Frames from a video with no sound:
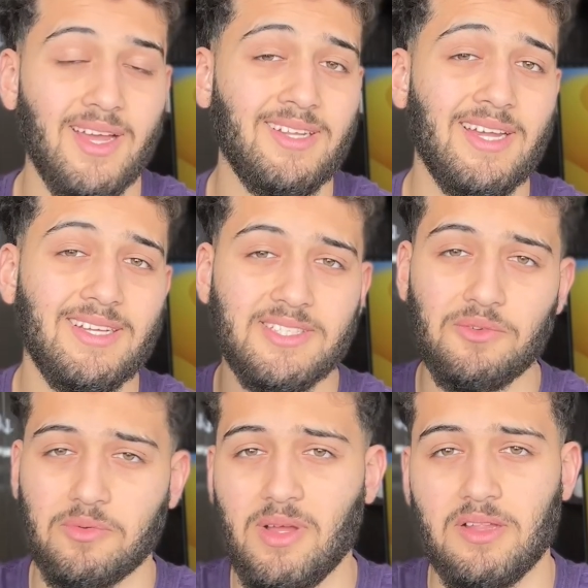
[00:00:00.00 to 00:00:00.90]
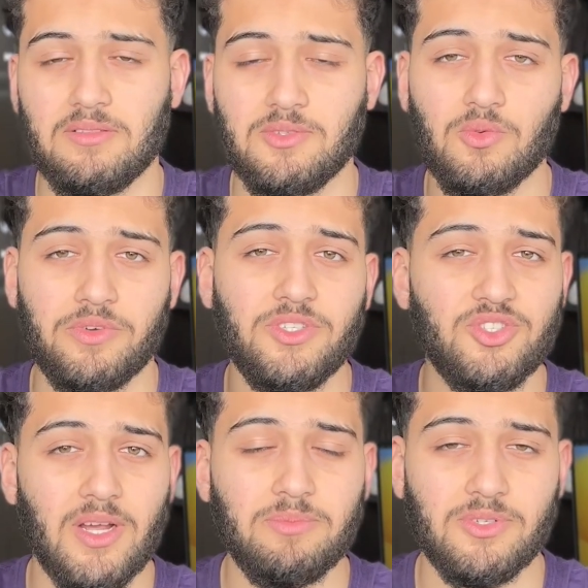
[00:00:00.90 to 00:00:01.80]
I did EdExcel for math, so for
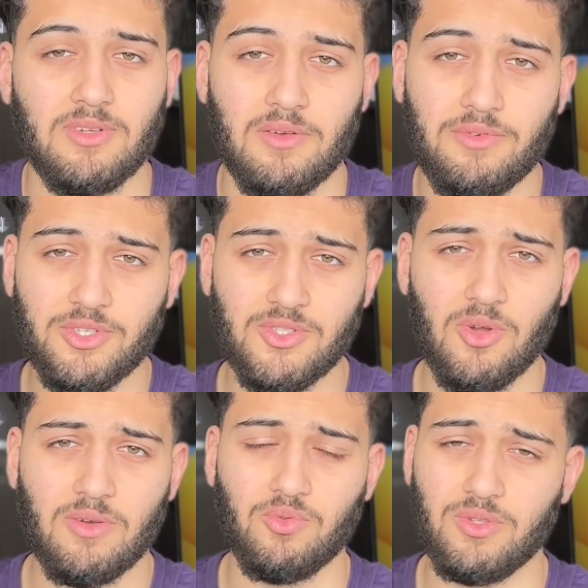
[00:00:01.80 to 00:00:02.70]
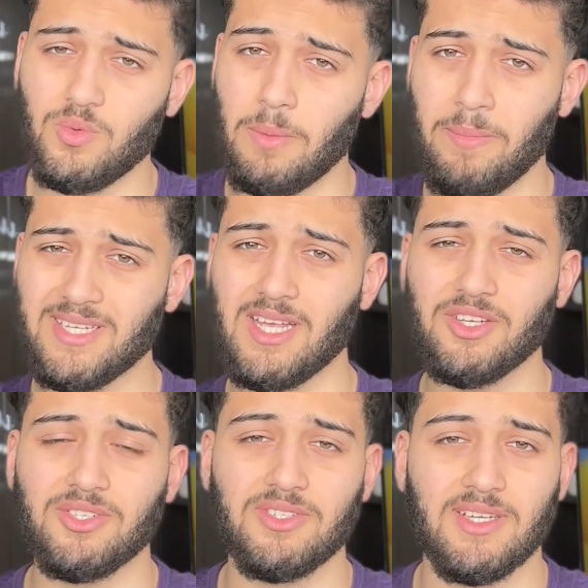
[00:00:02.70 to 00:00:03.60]
each chapter, I'd first start off with doing the mix
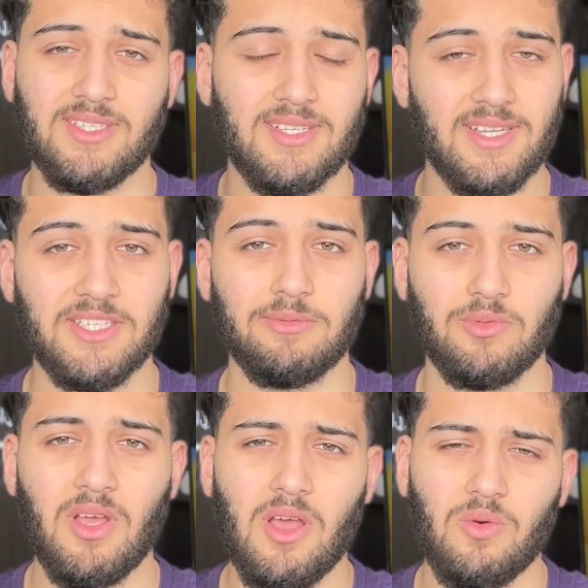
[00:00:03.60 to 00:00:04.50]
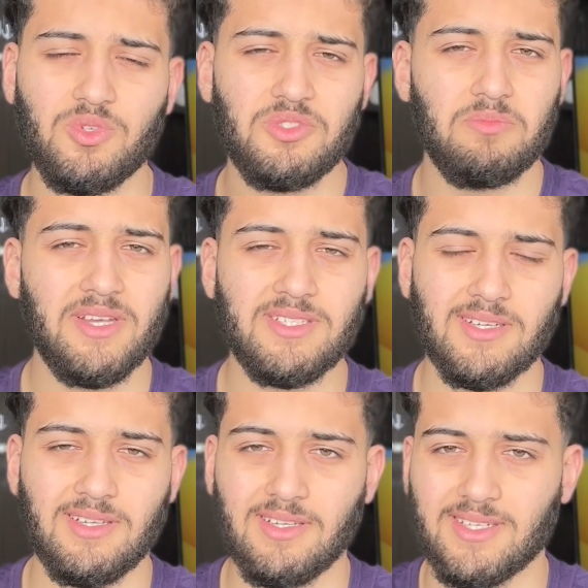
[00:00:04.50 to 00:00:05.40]
exercise in the textbook, which is
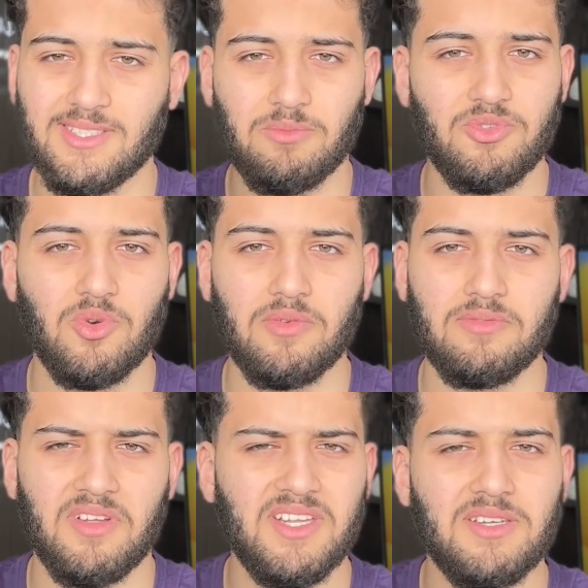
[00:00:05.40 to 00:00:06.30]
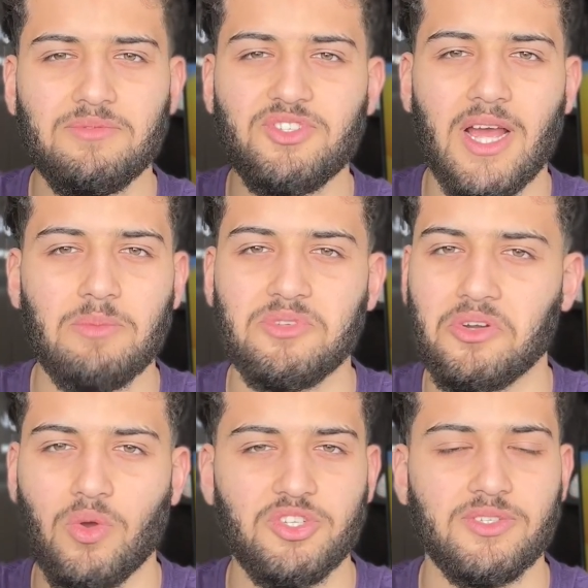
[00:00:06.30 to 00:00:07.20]
basically like some sort of end of
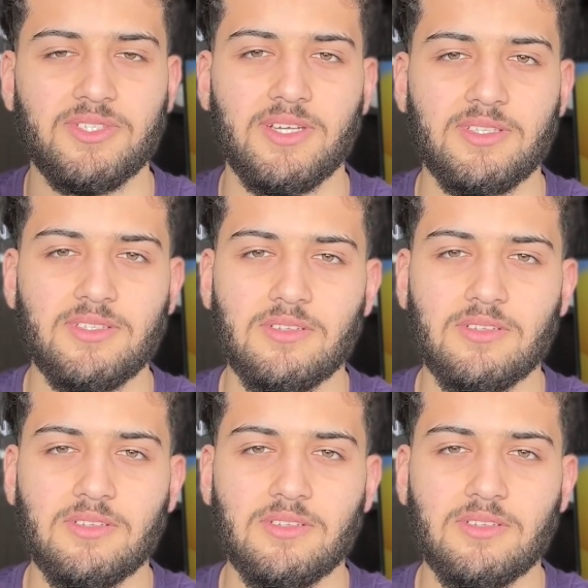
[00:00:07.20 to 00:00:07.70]
chapter question set.